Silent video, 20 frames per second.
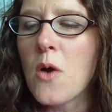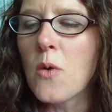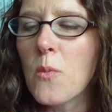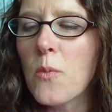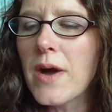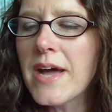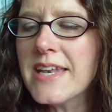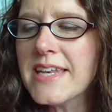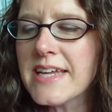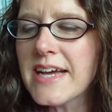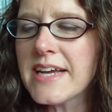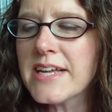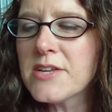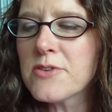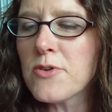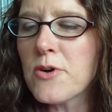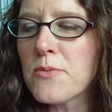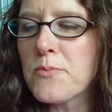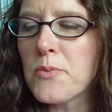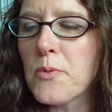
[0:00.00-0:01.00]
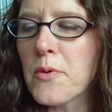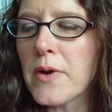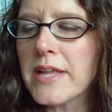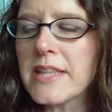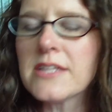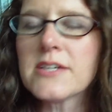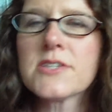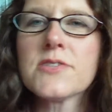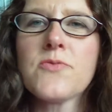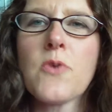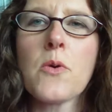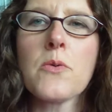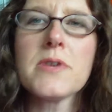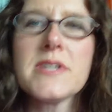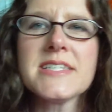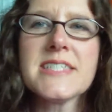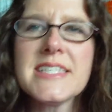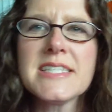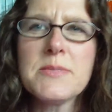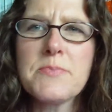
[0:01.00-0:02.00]
What 9-year-old boy looks
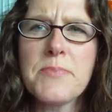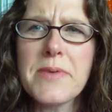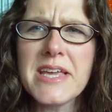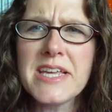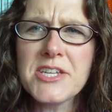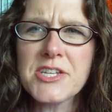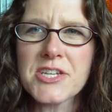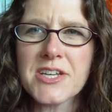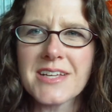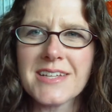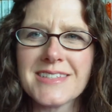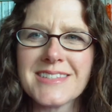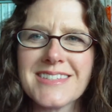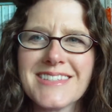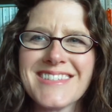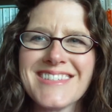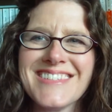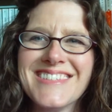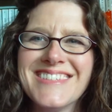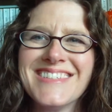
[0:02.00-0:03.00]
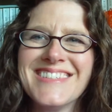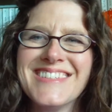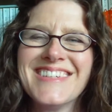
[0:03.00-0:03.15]
forward to speeches?"